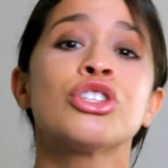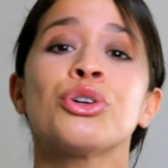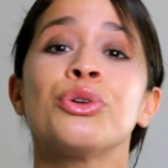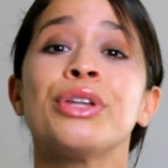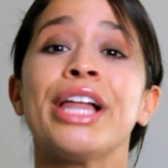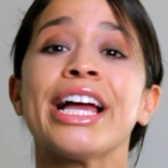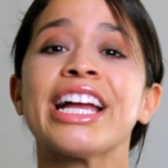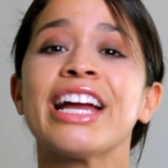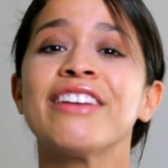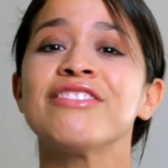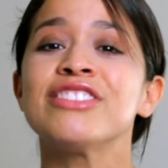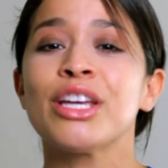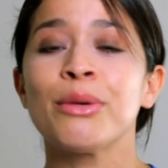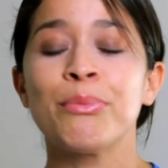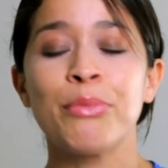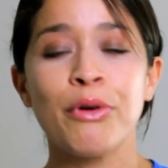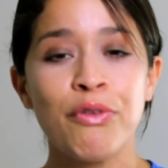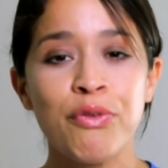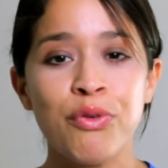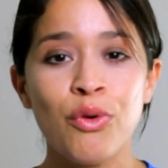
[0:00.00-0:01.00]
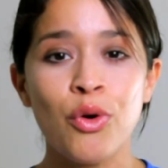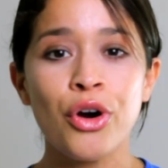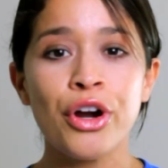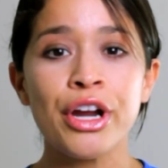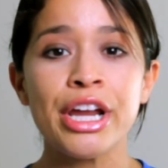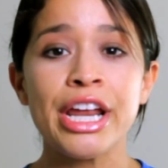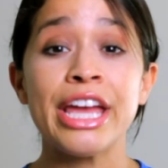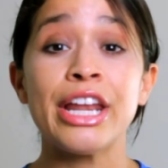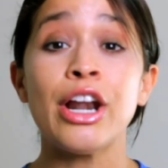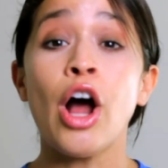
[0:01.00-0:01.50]
So like I've said
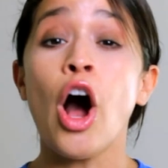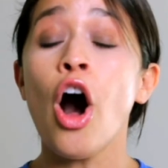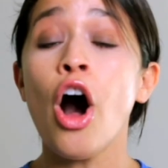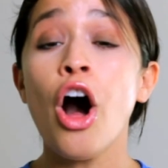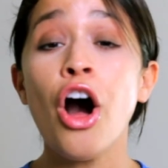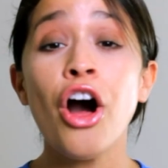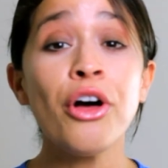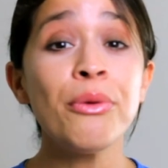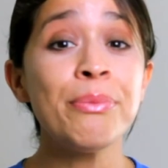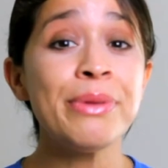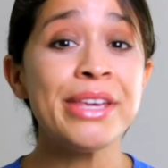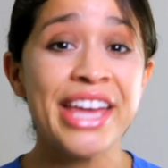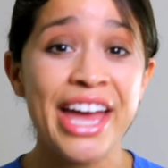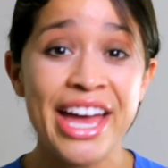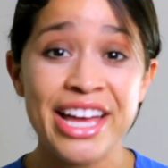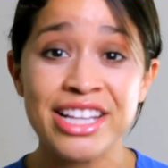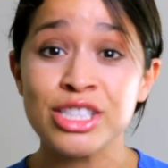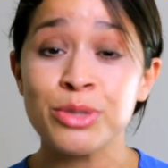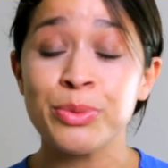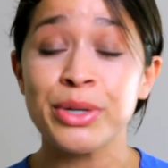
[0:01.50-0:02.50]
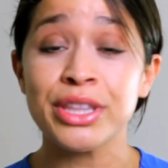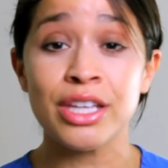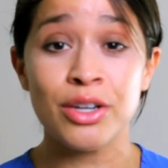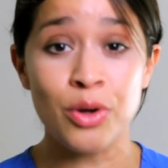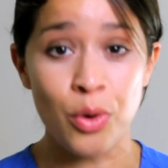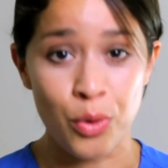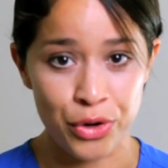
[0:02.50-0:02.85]
before, it all begins with an